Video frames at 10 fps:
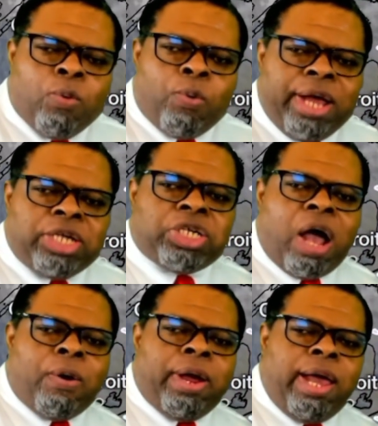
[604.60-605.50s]
rain
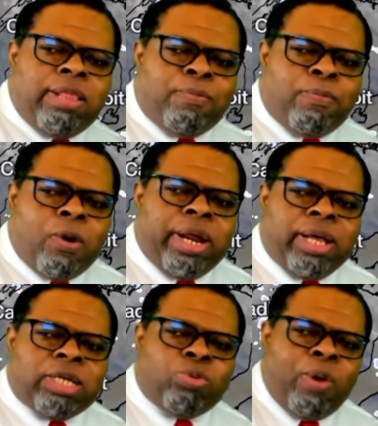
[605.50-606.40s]
shower in the
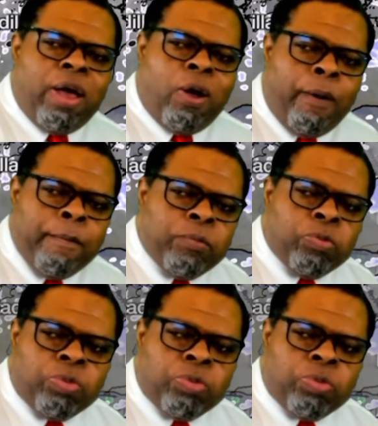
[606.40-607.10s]
morning as well.